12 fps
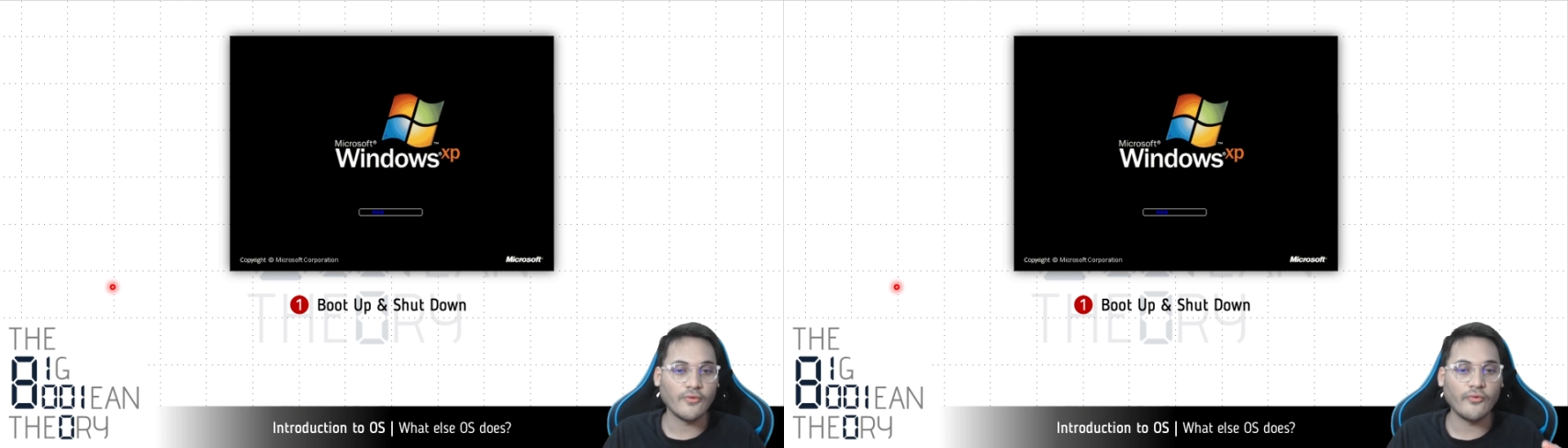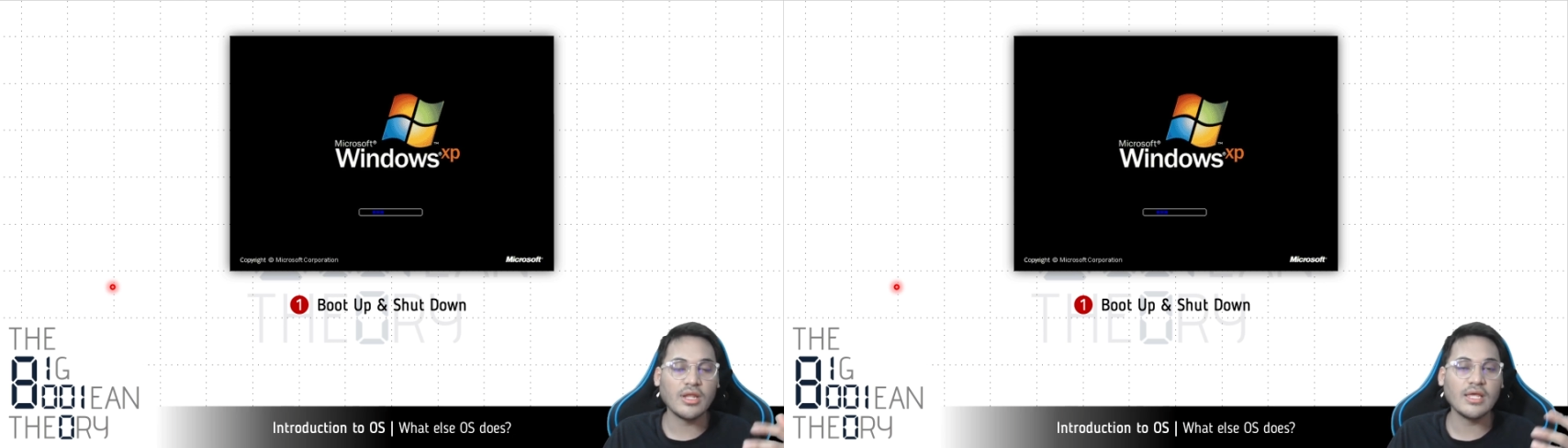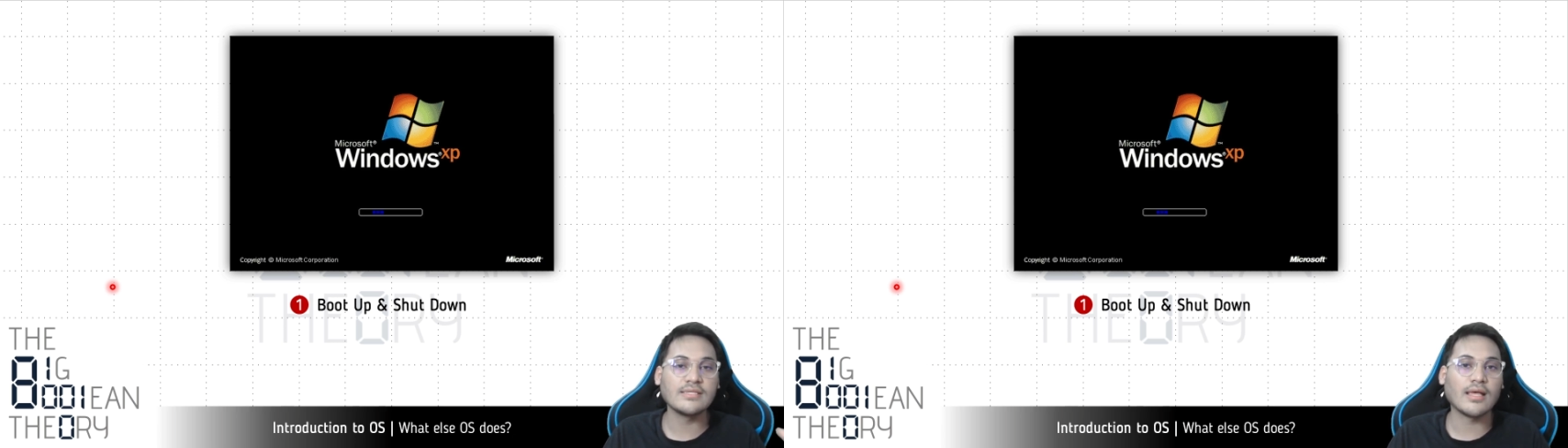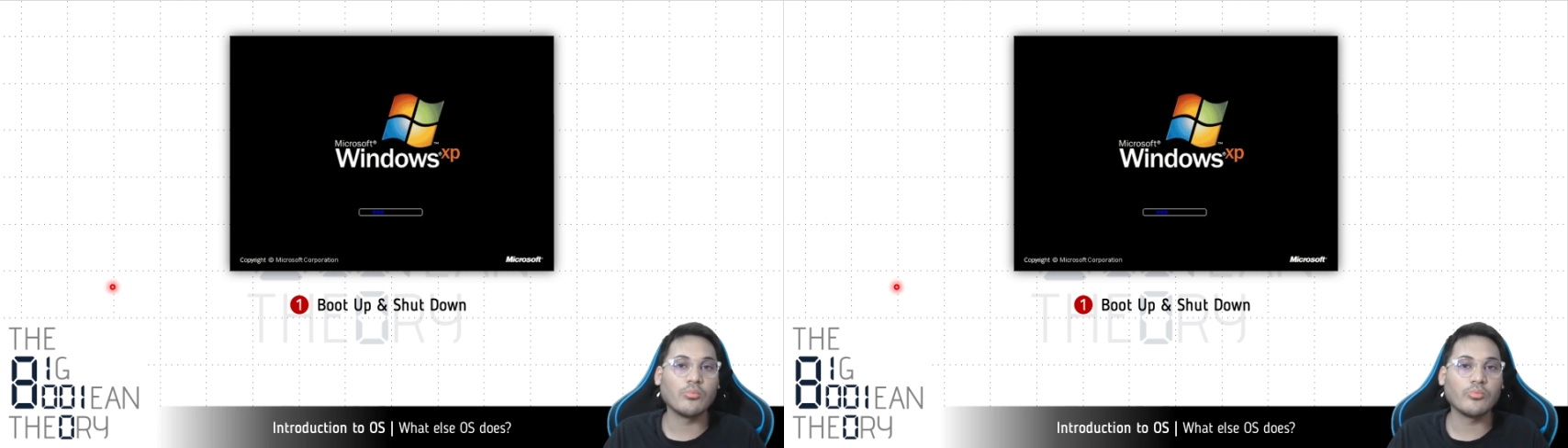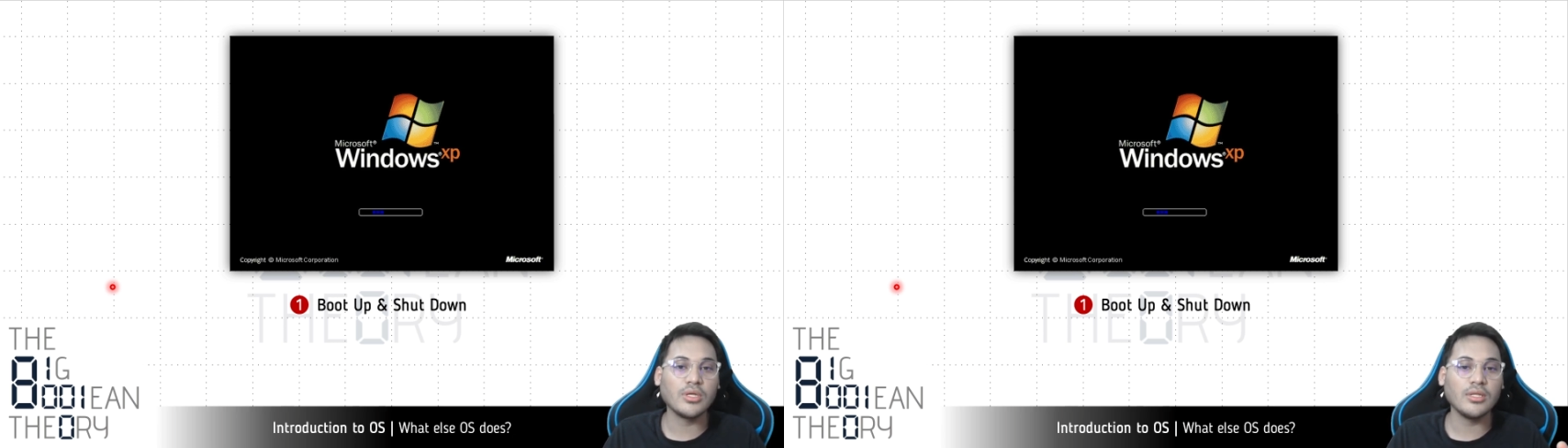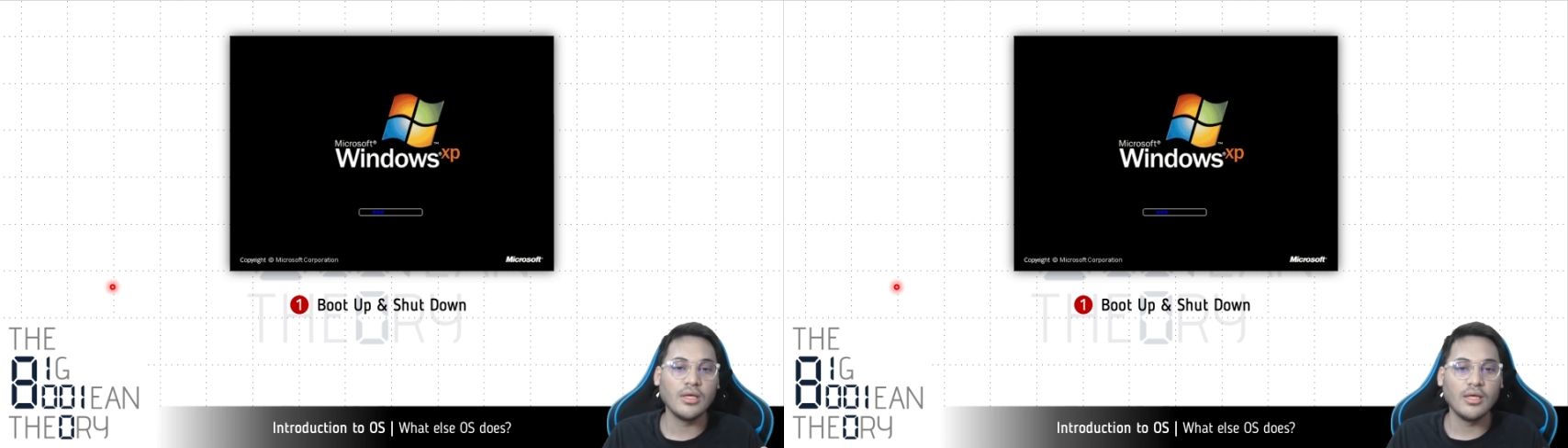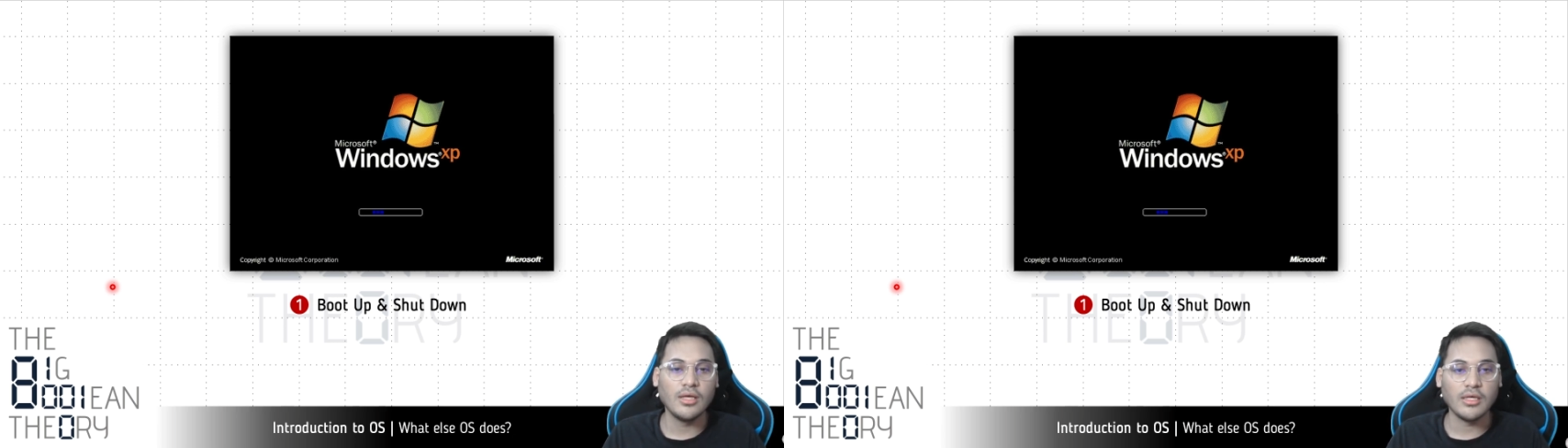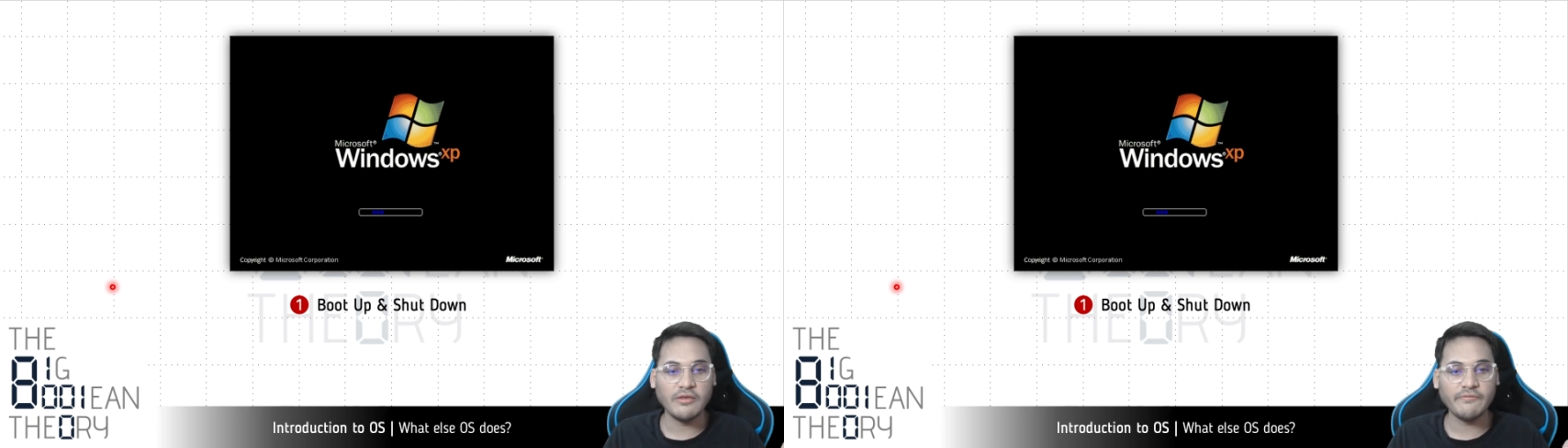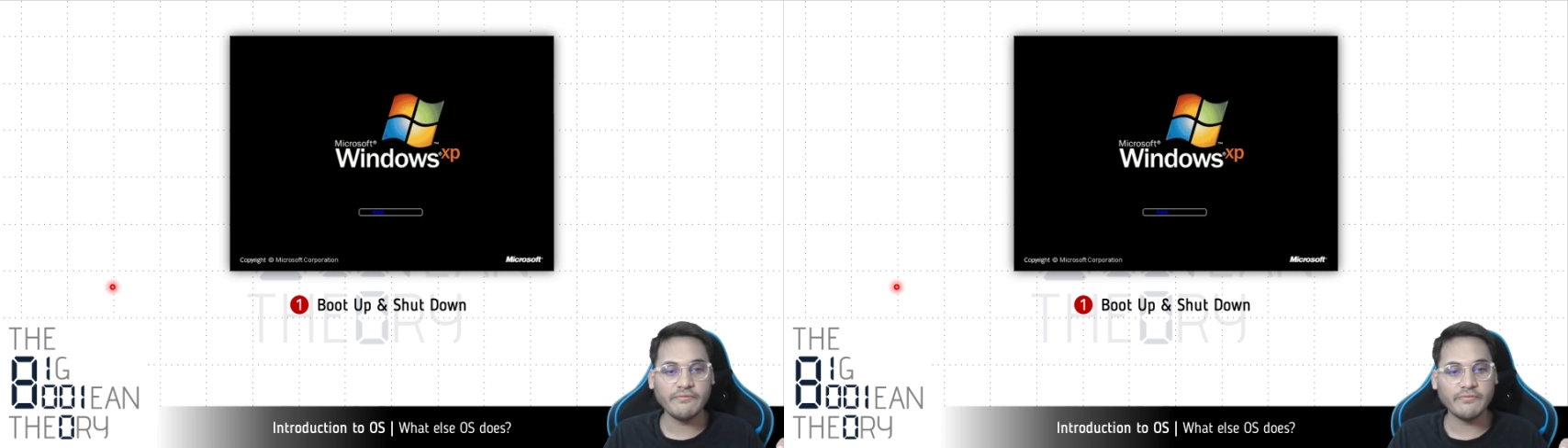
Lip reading: For example, if